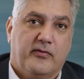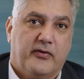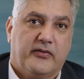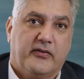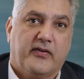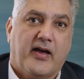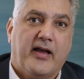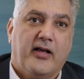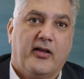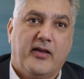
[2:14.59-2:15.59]

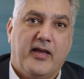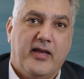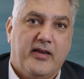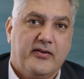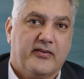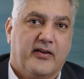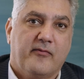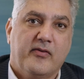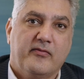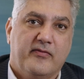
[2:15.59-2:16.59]
versatile, and
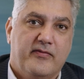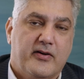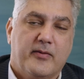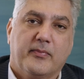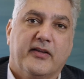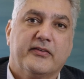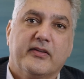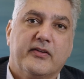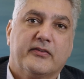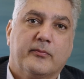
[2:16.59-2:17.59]
I've been very
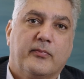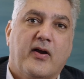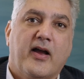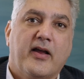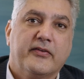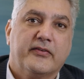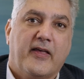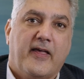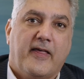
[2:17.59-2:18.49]
pleasantly surprised